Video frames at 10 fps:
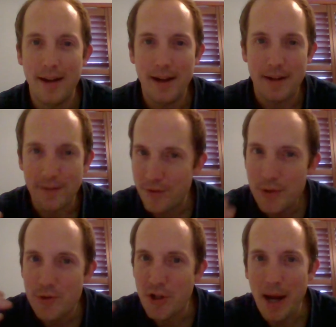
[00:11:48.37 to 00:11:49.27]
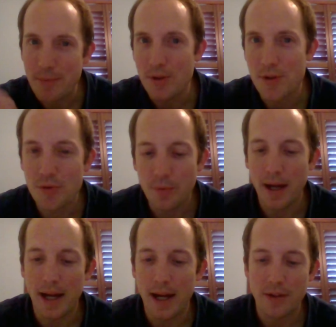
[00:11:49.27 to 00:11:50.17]
in a few chapters
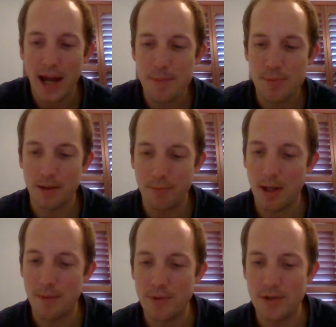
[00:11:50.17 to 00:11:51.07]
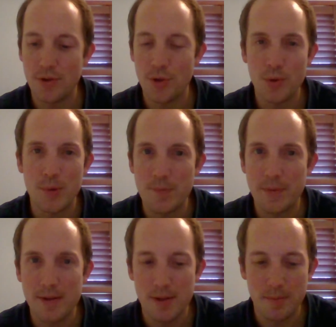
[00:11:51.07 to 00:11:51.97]
as Absalom comes into
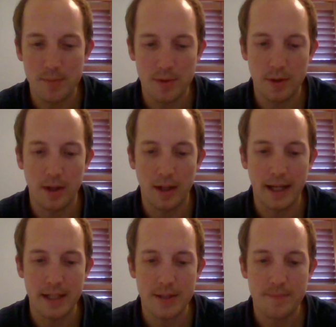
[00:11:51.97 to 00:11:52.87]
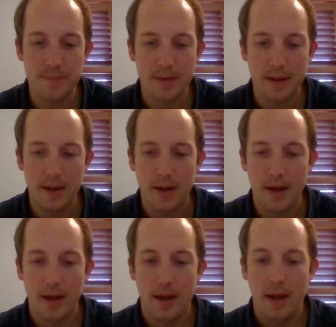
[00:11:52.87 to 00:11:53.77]
the light.
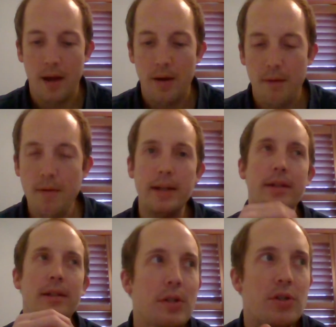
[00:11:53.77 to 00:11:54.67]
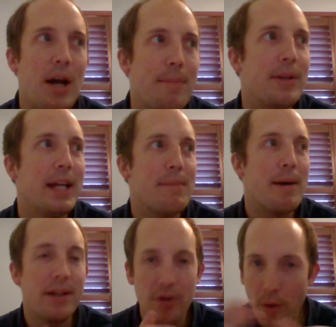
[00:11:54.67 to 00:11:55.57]
Well, you stop and think
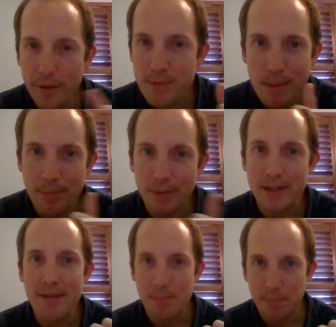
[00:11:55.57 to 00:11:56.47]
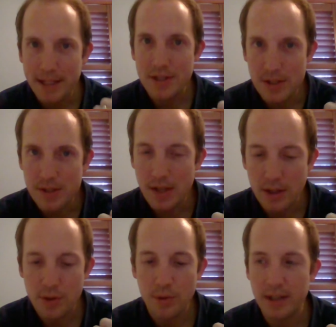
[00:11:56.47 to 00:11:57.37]
about this. All these people that David places
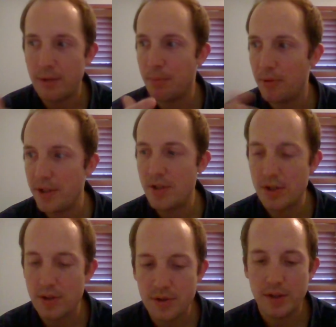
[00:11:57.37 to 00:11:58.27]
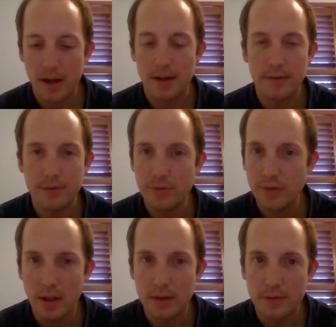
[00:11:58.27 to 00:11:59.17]
into these positions of
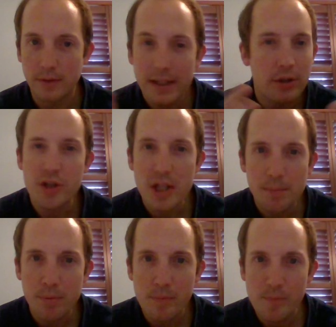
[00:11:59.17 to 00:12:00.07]
leadership,